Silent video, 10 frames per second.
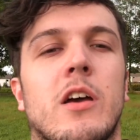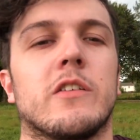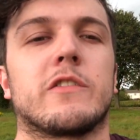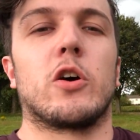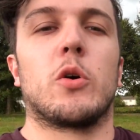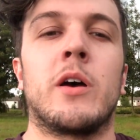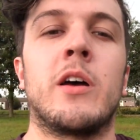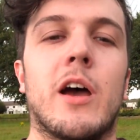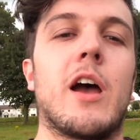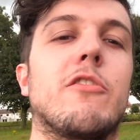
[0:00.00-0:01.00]
So
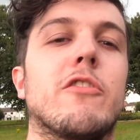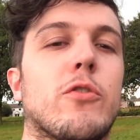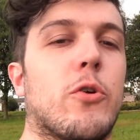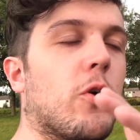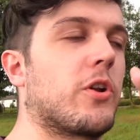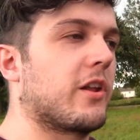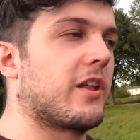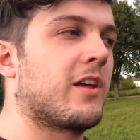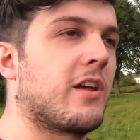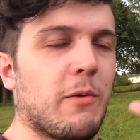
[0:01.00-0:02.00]
I just recorded.
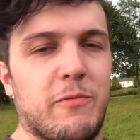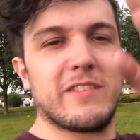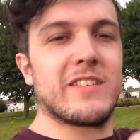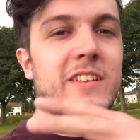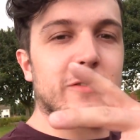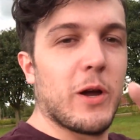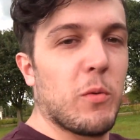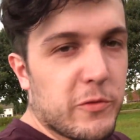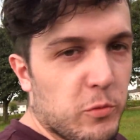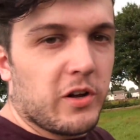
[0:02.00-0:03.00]
I'm facing this way
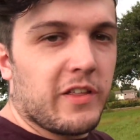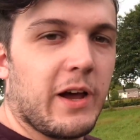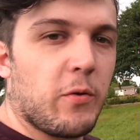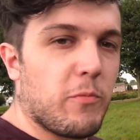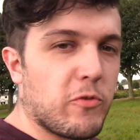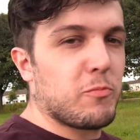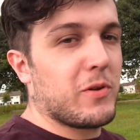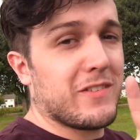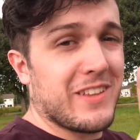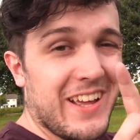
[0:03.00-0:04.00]
whilst walking that way just
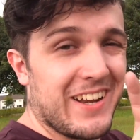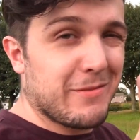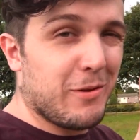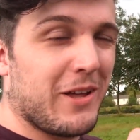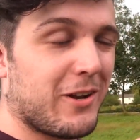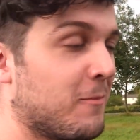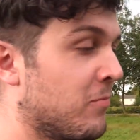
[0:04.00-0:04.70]
because the lighting's a bit better.